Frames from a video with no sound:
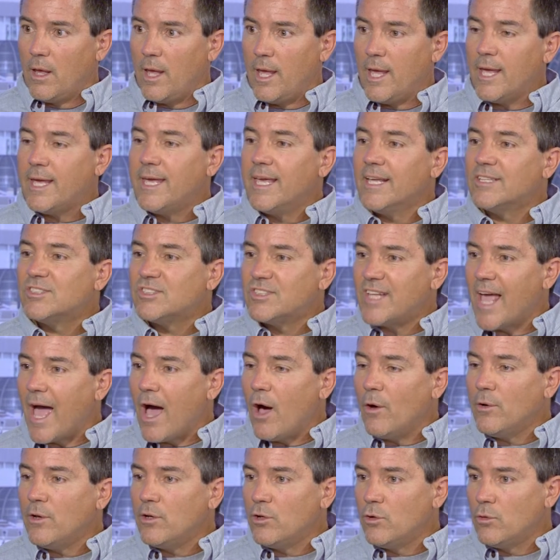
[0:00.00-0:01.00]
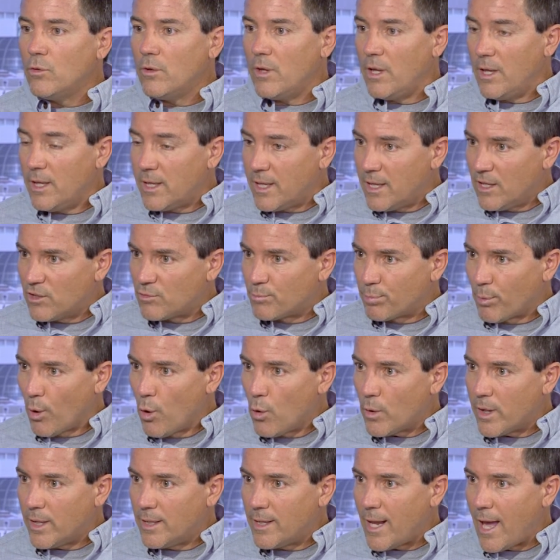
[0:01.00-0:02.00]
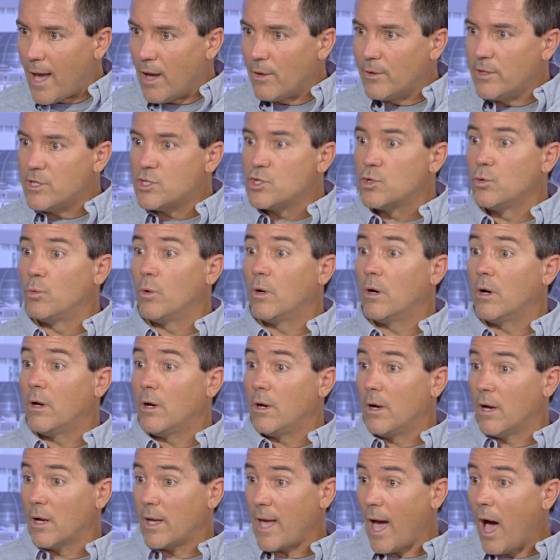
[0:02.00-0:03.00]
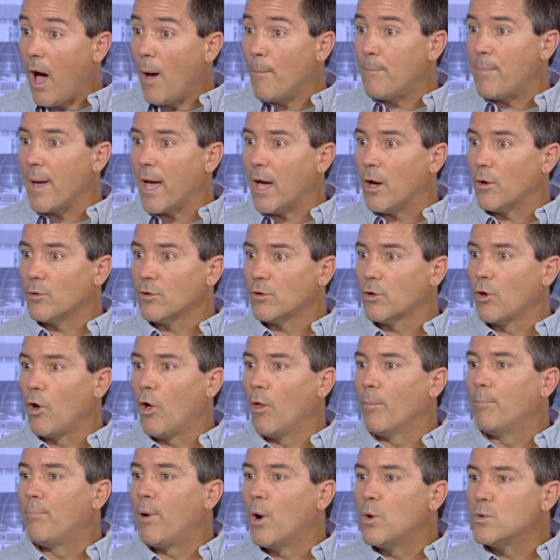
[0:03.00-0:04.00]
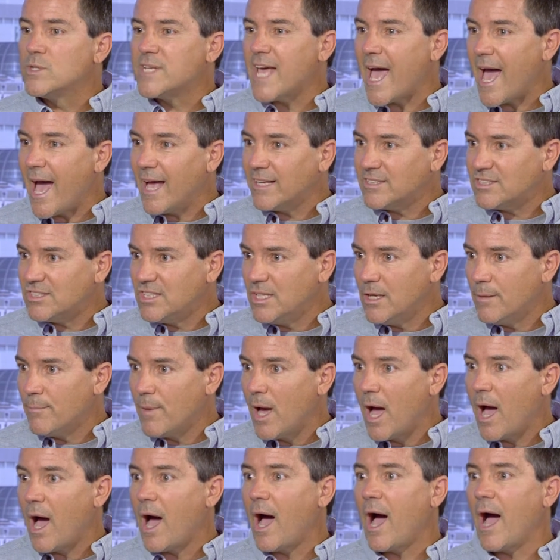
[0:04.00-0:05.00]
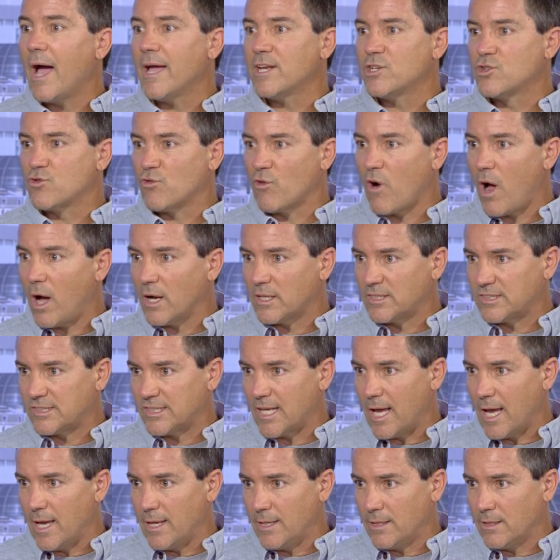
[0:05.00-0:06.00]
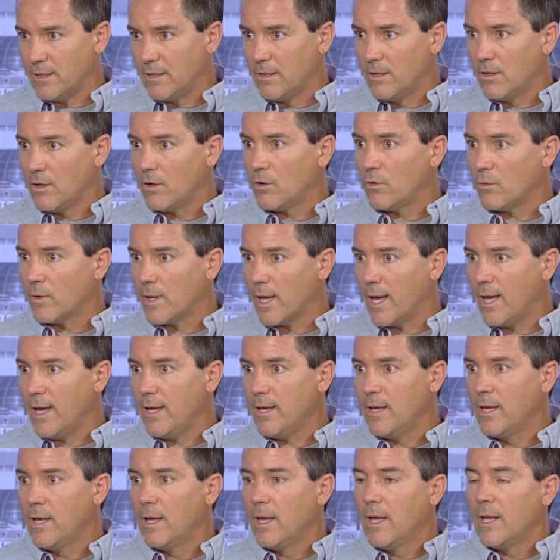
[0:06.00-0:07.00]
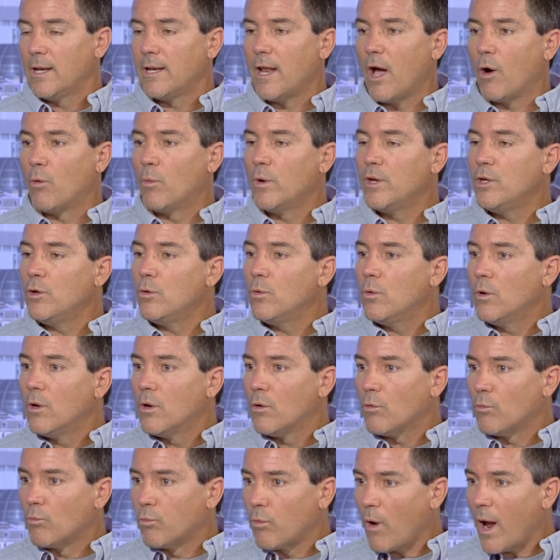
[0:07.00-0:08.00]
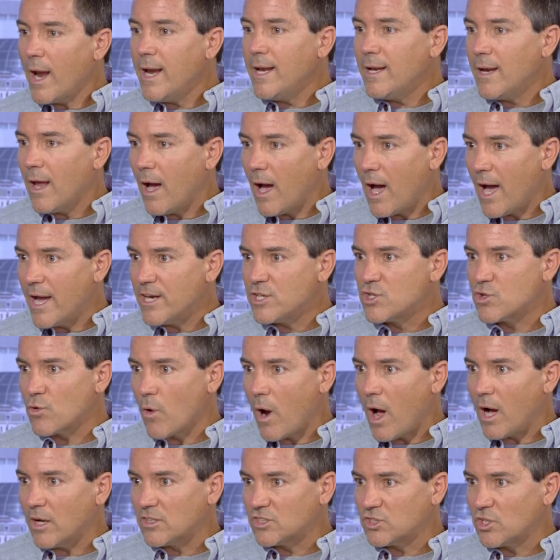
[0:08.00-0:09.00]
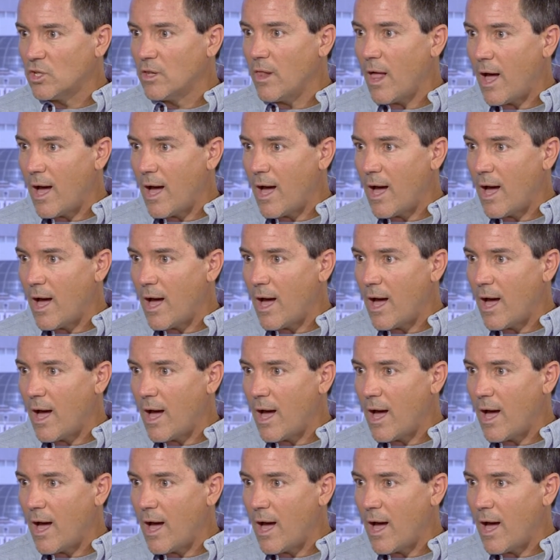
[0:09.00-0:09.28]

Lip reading: it gets broken down into a compound called potassium hydroxide, okay? Now when you write hydroxyl